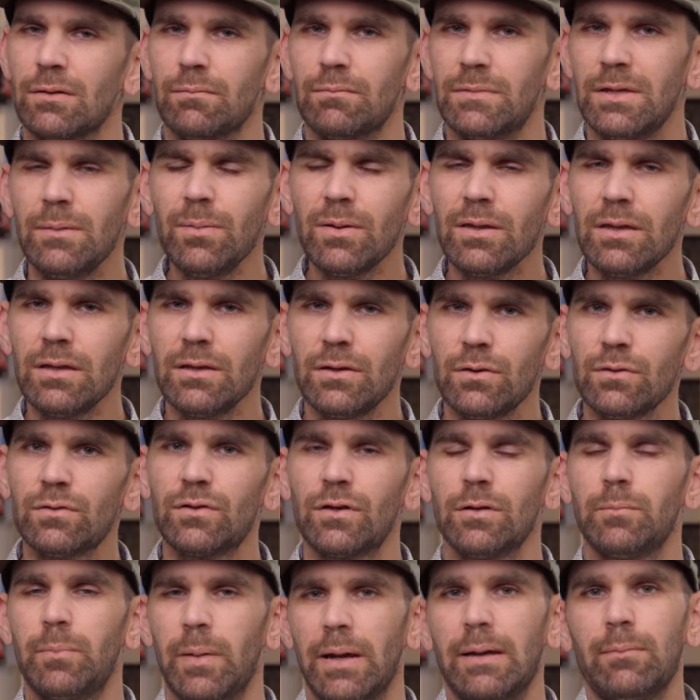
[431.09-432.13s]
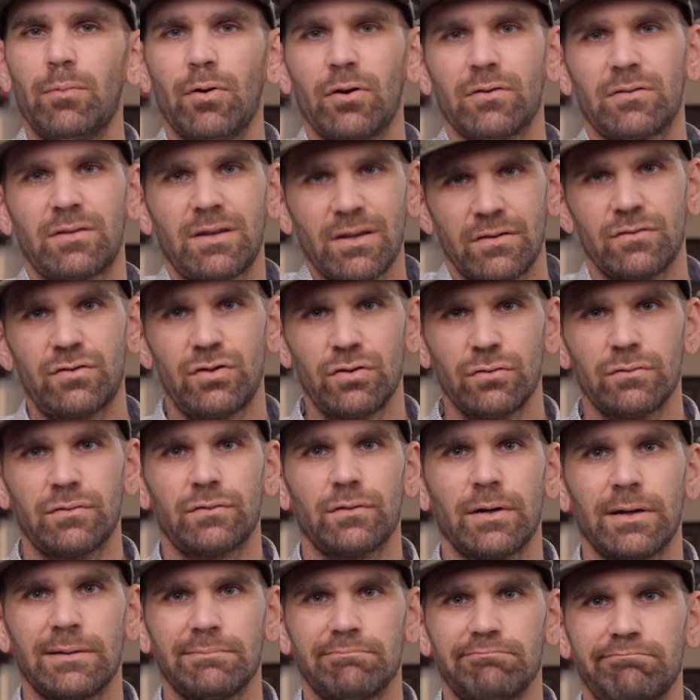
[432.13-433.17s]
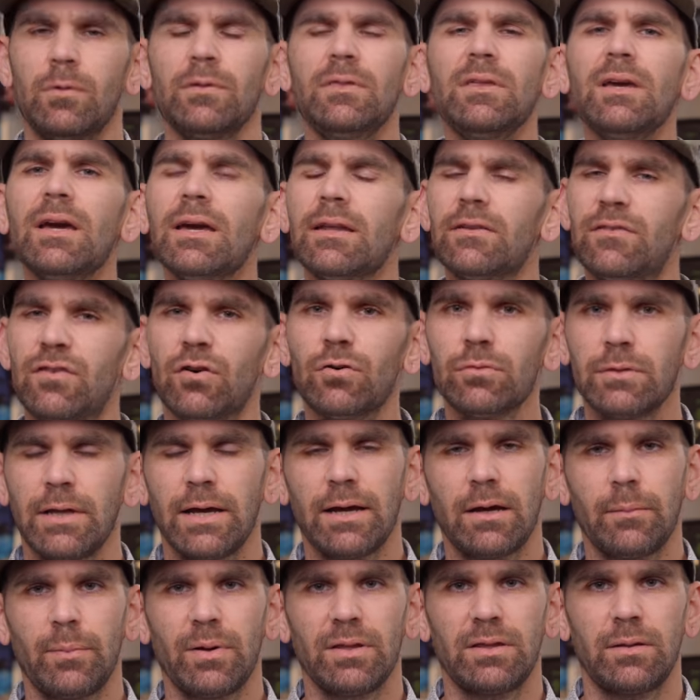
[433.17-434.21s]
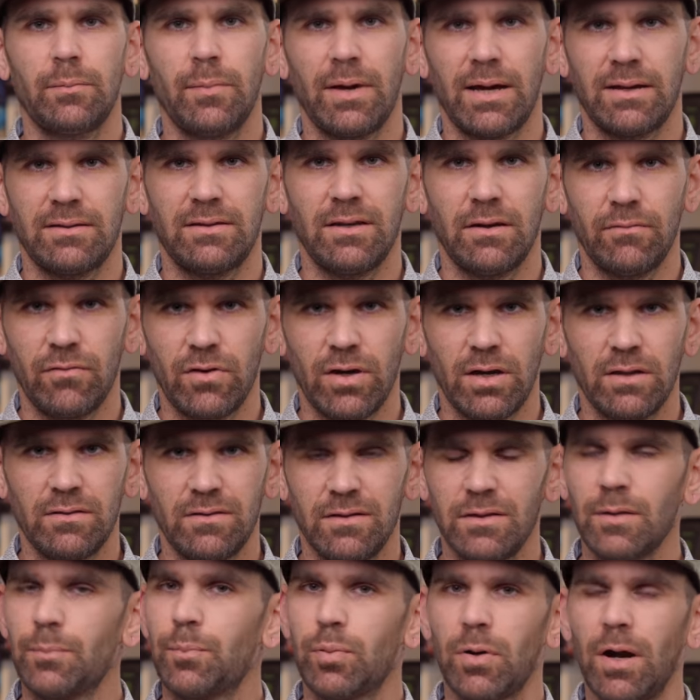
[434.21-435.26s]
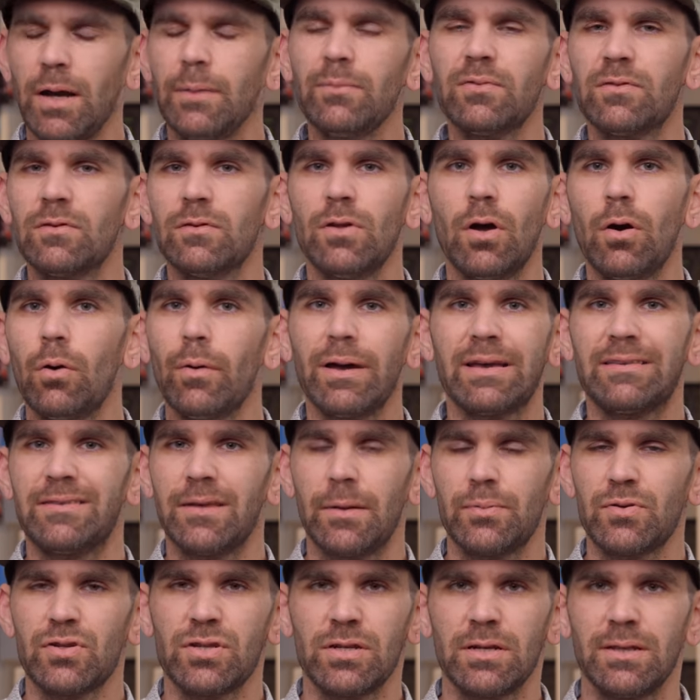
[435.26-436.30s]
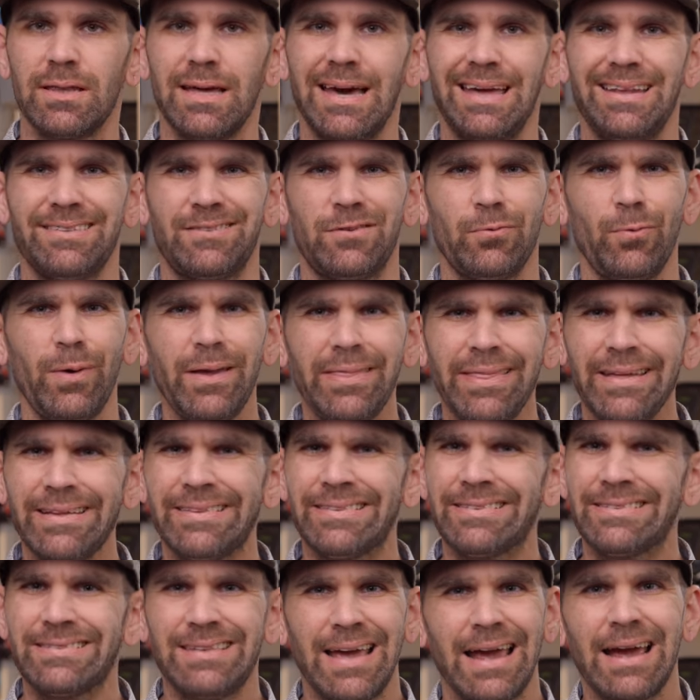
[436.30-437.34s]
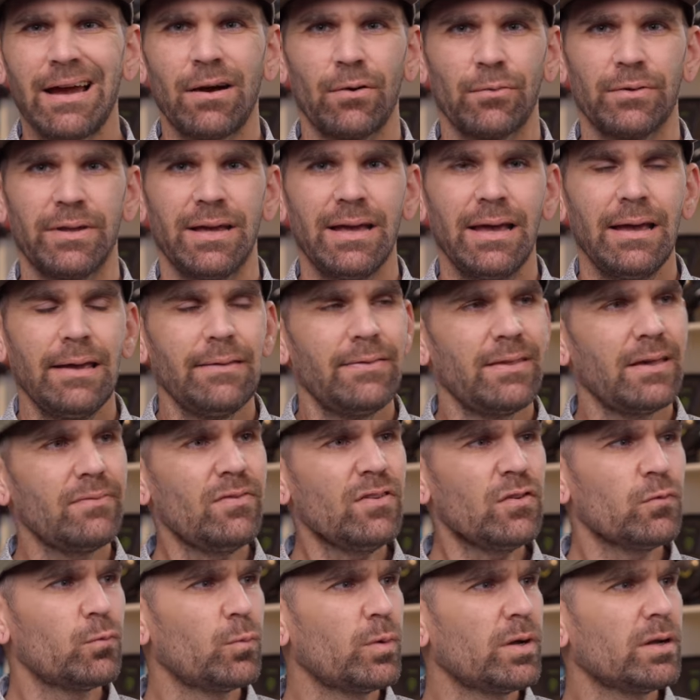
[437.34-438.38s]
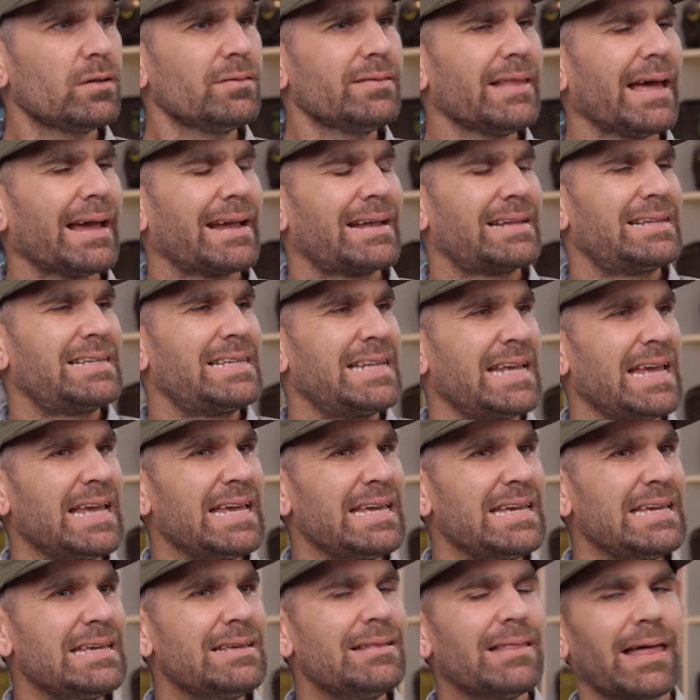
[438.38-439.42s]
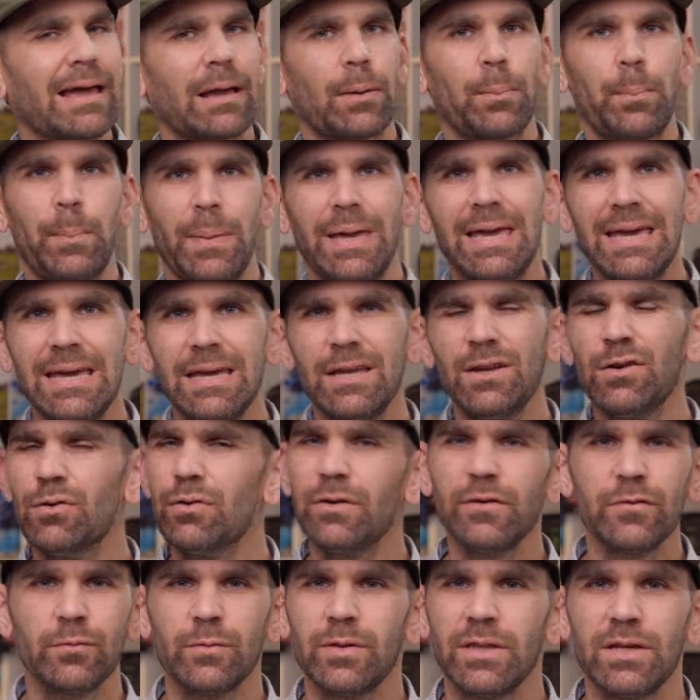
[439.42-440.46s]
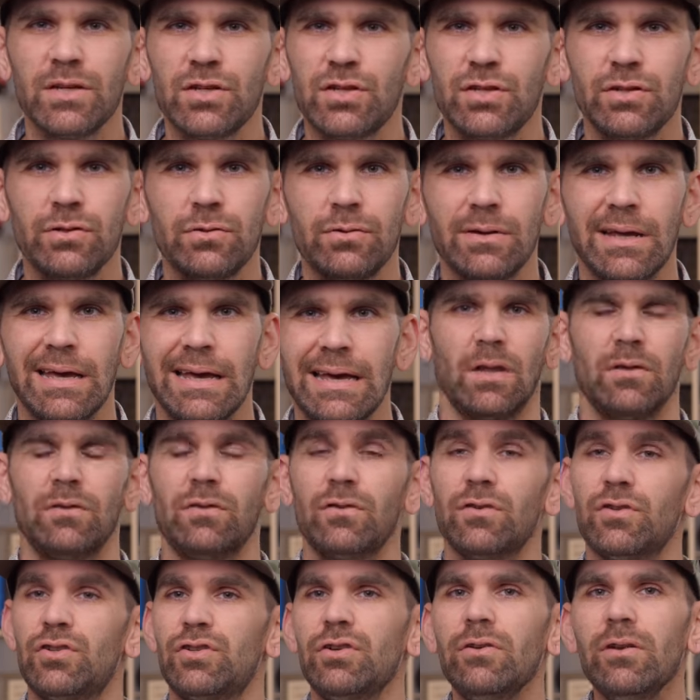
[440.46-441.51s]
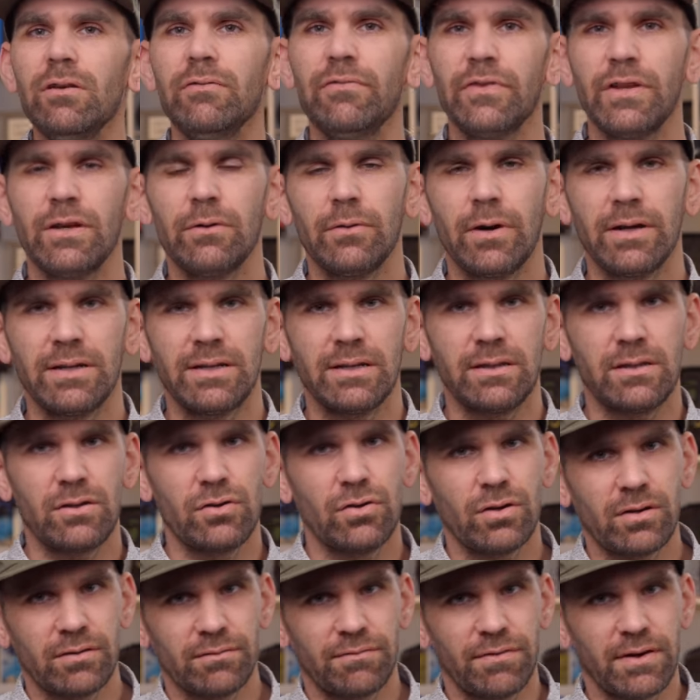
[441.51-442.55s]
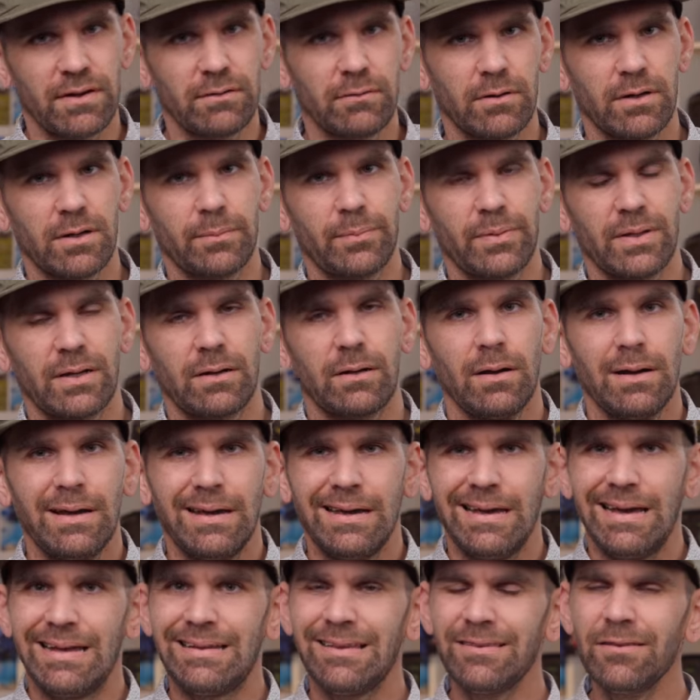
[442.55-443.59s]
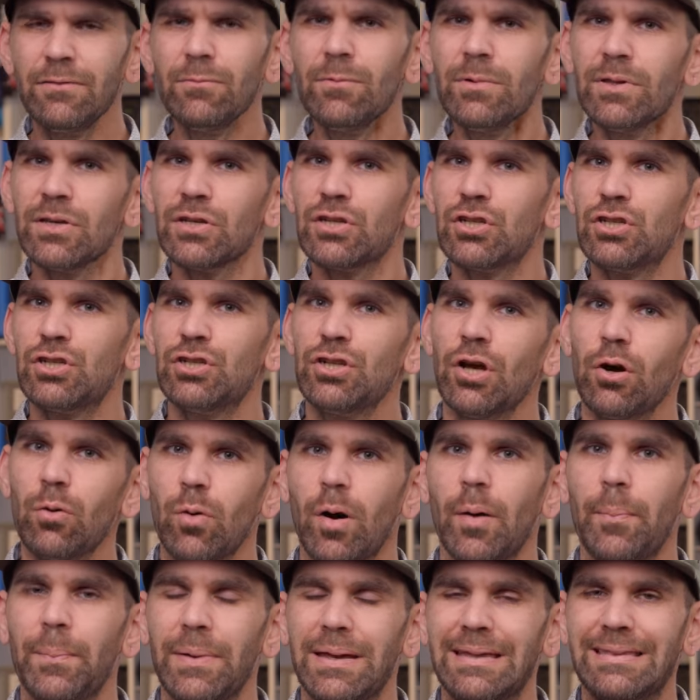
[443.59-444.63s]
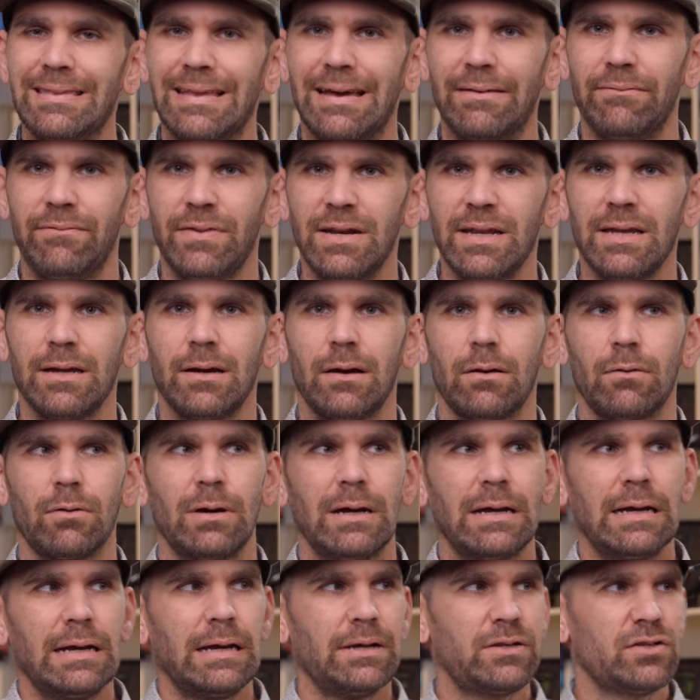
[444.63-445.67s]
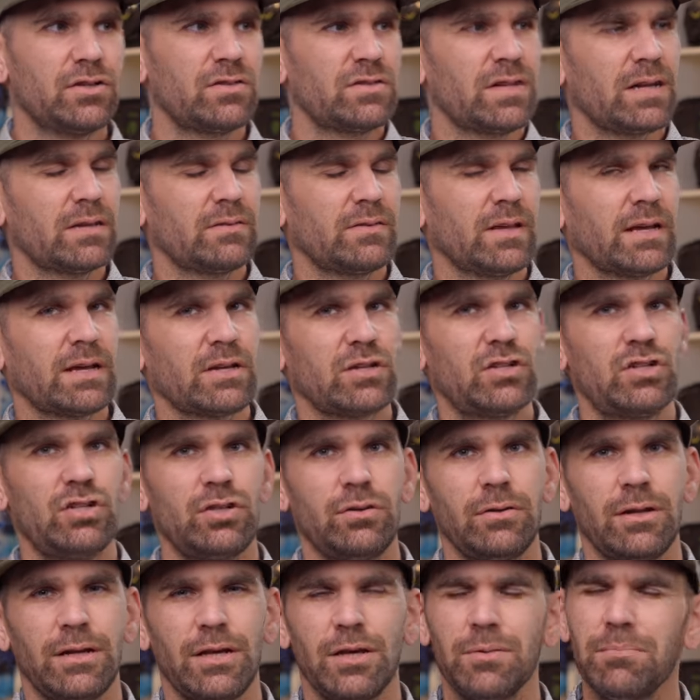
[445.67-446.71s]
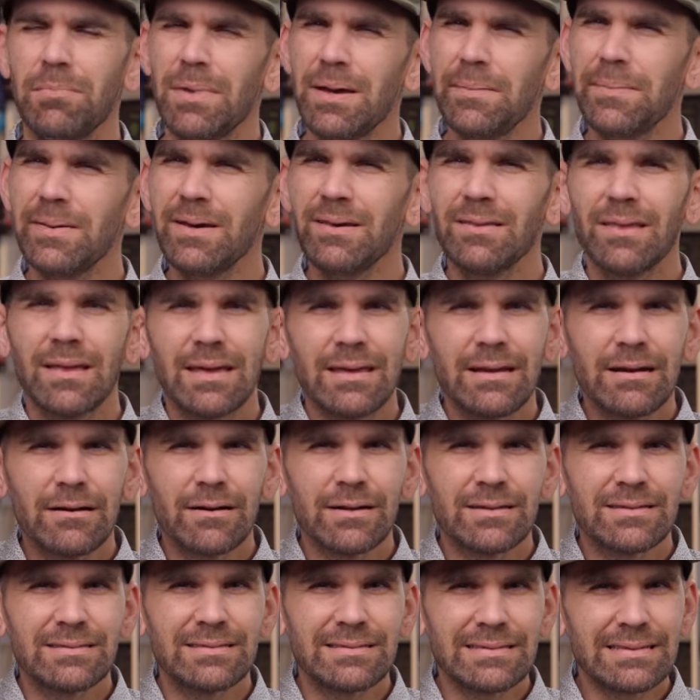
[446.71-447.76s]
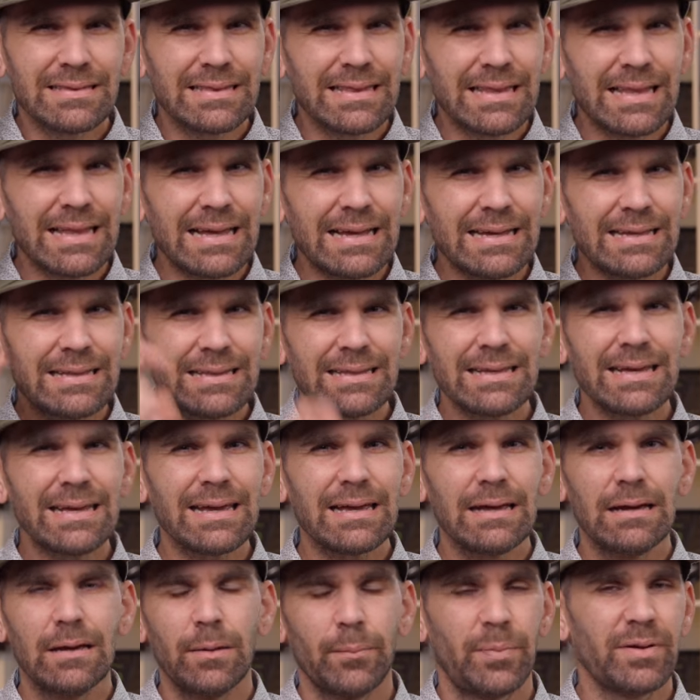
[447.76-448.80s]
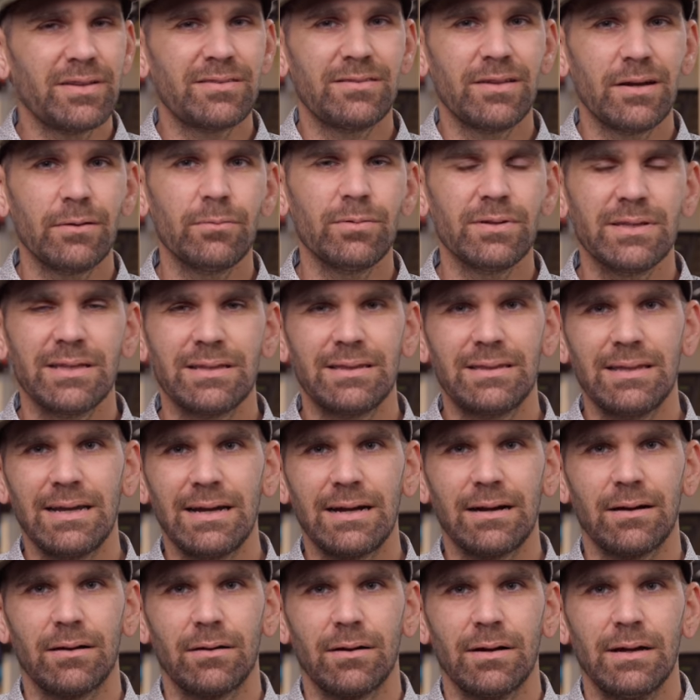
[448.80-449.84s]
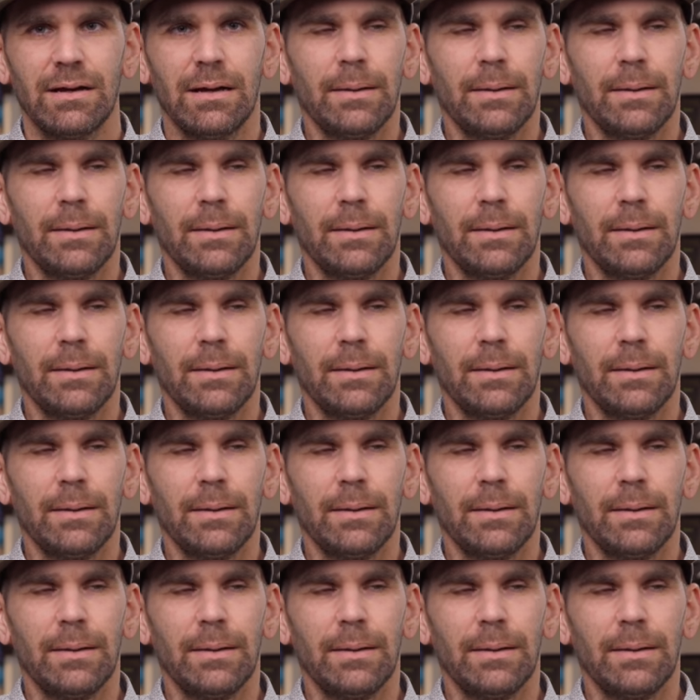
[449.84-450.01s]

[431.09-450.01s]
Typically use good paintballs, guns shoot straight. One thing I don't like about the MacDev guns, and the Prime's no exception to that, is the way they sound. They have this weird like tingy, like pingy noise when they shoot. So the shooting video I did that you can find right up there, it doesn't really show up in that video. It just sounds like it's shooting. You might be able to hear it slightly, but it's not really there.